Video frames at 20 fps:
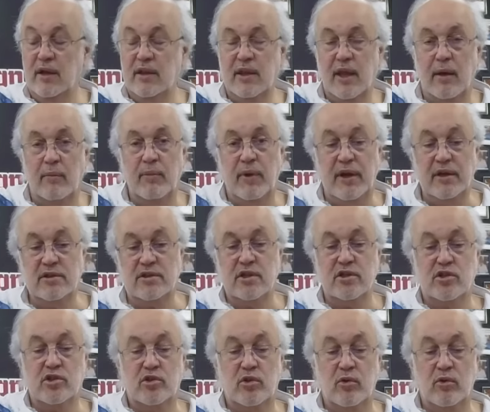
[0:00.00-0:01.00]
that means the
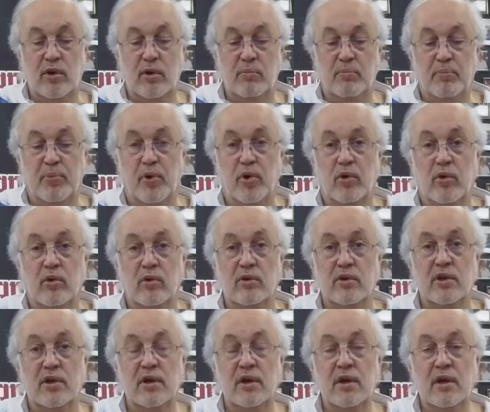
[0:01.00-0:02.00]
student
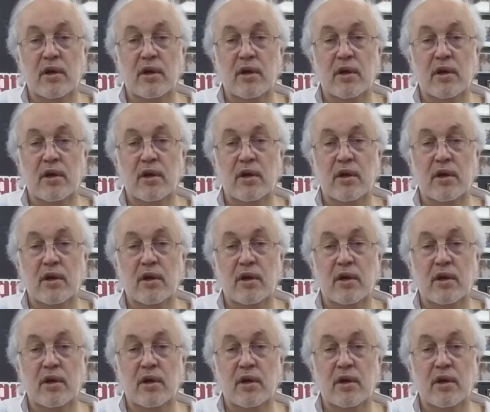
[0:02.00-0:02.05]
pulled